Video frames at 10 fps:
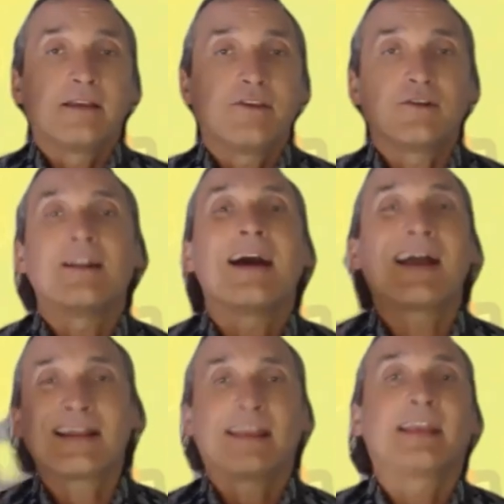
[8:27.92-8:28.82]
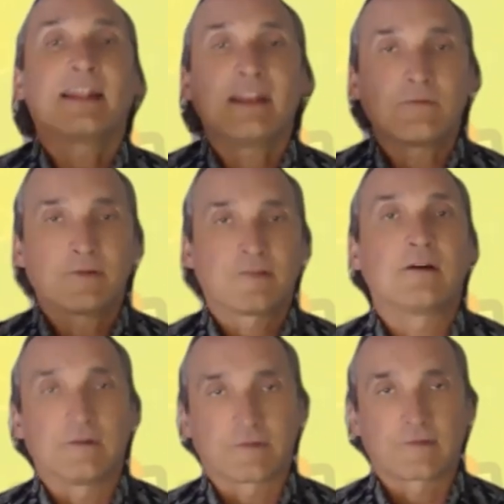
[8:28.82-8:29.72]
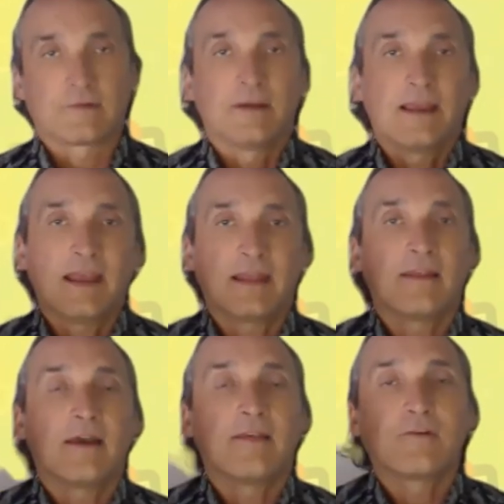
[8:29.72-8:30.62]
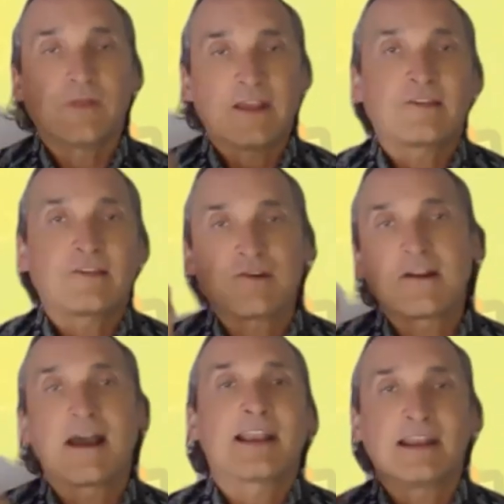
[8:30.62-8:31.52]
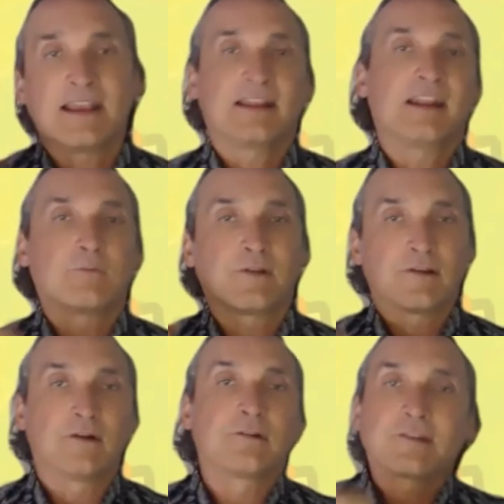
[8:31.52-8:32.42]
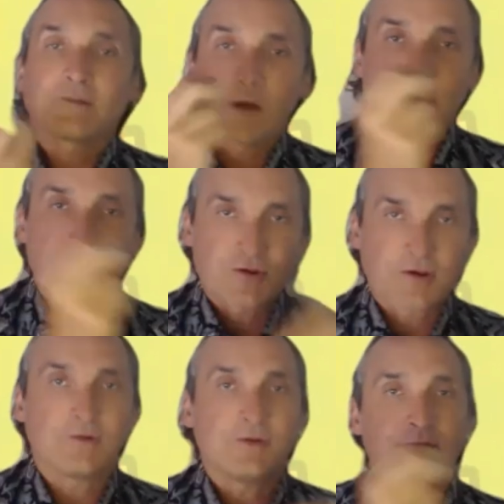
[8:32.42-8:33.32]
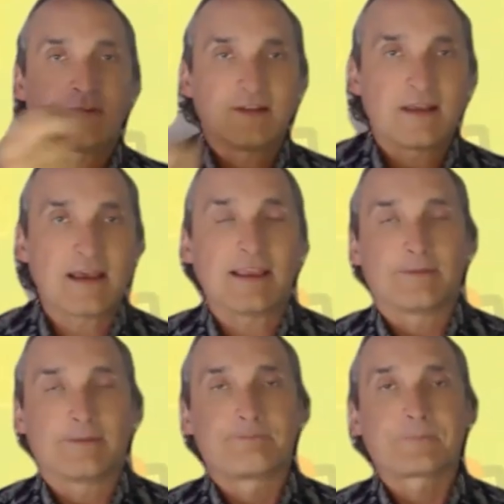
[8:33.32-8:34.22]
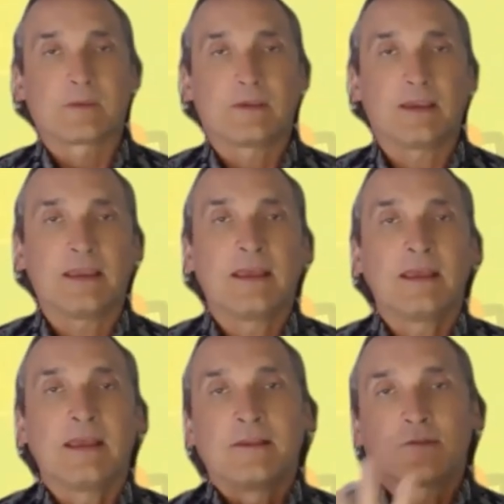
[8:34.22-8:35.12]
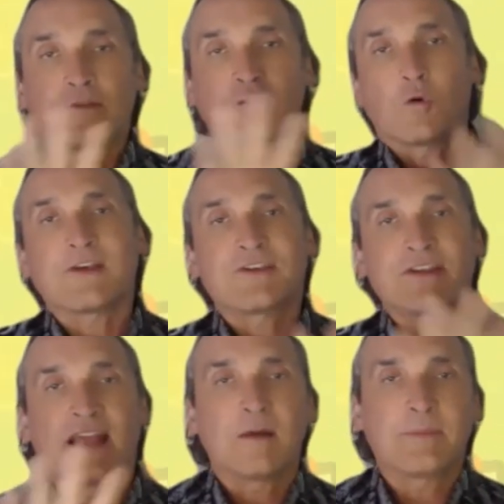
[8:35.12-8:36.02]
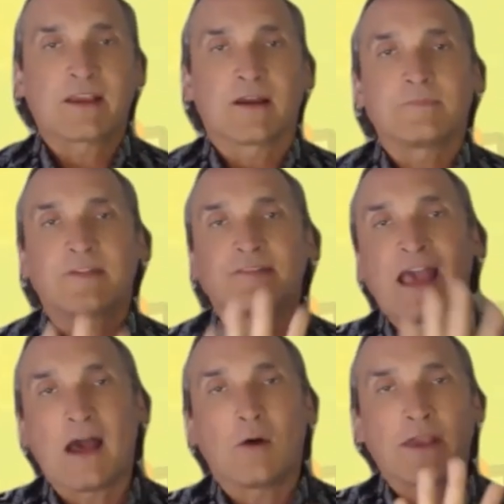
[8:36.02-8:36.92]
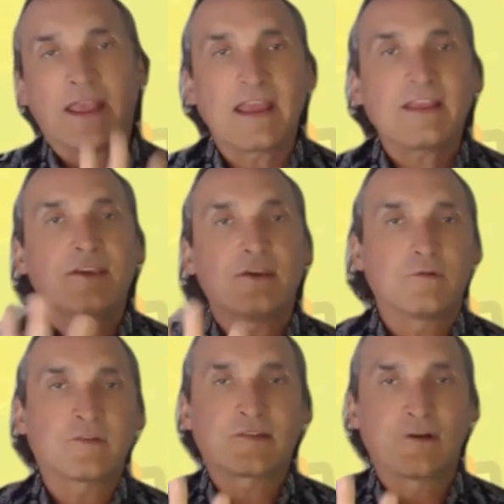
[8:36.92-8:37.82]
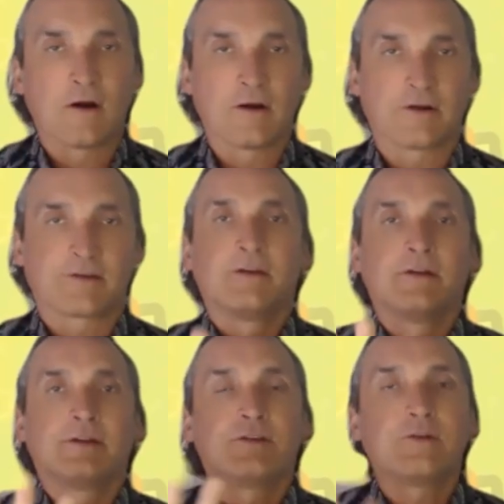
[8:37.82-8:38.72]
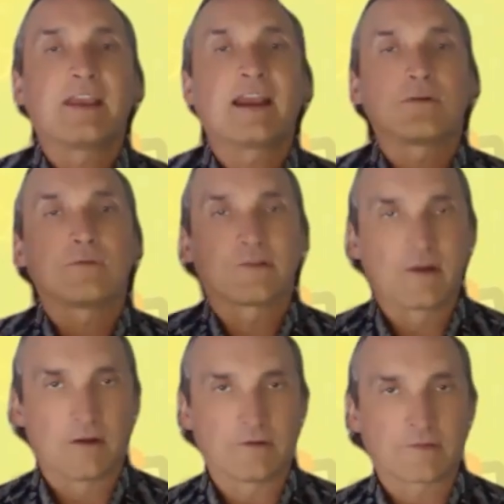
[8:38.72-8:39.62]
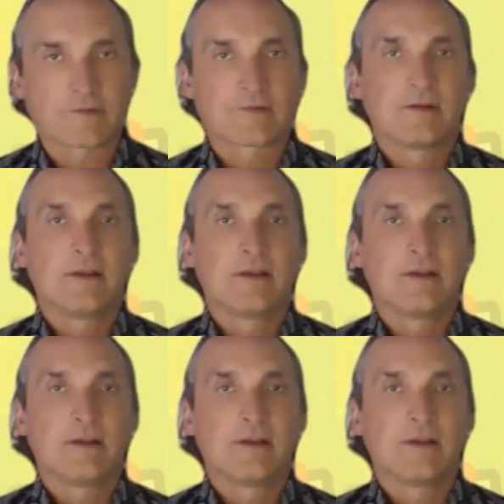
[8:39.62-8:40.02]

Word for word: You're not going to get any results. And the reason you're not going to get any results is what I'm going to show you tonight. Okay. So the question now becomes is how can you start to get results?